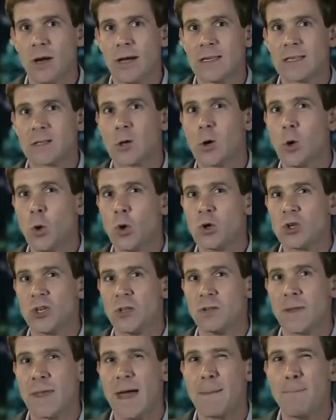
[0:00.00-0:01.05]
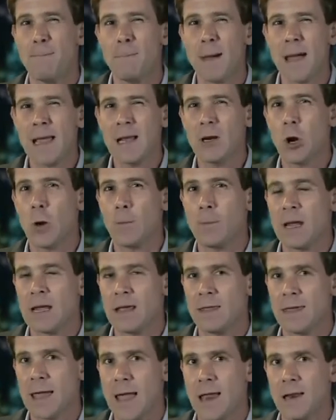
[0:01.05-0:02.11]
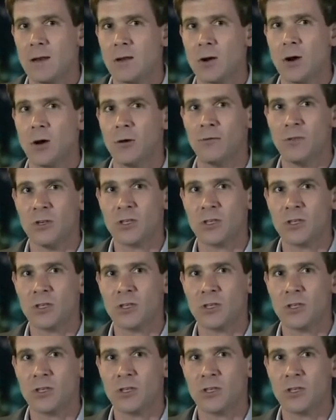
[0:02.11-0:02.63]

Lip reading: has cautioned that that may not be the end of the